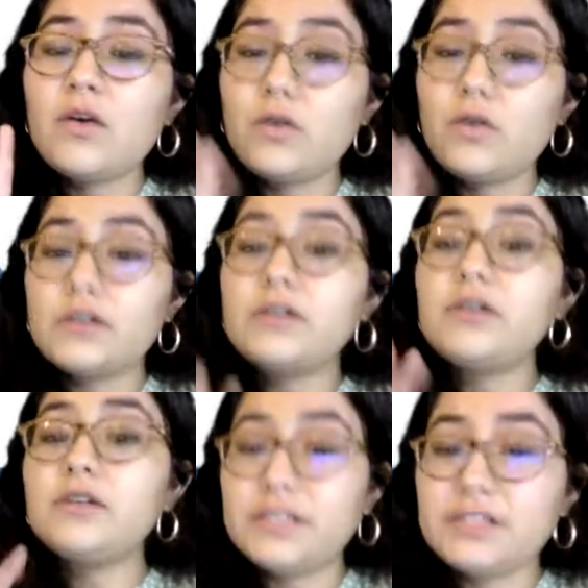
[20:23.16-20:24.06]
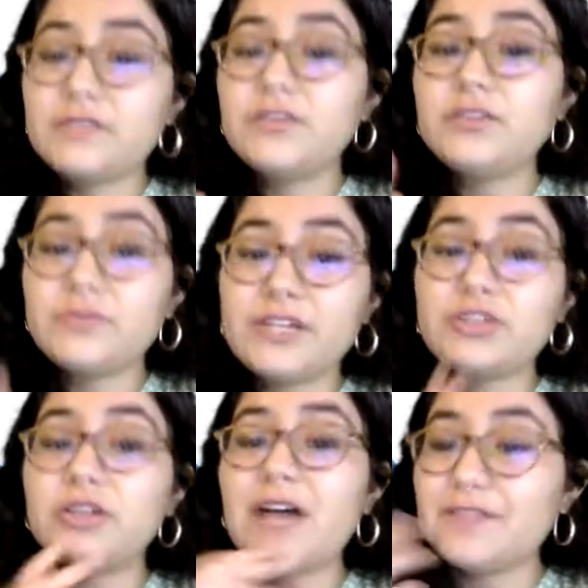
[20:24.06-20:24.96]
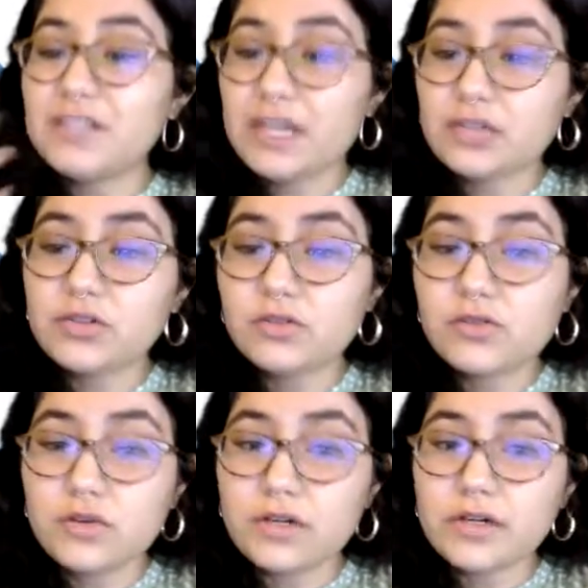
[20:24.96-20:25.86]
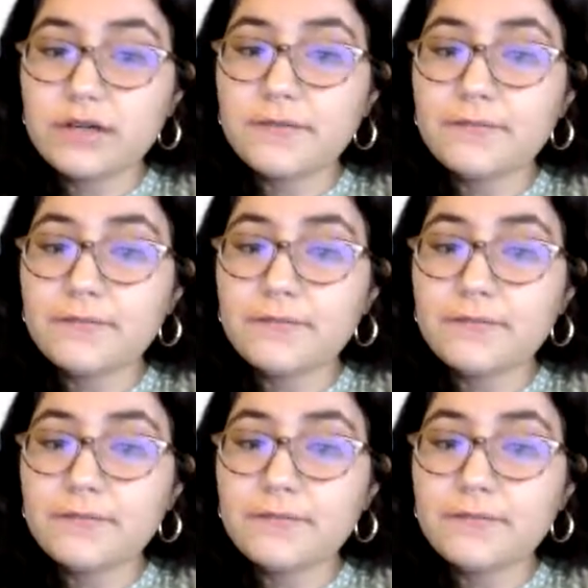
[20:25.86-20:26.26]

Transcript: Ordinal, interval, and ratio have a natural order.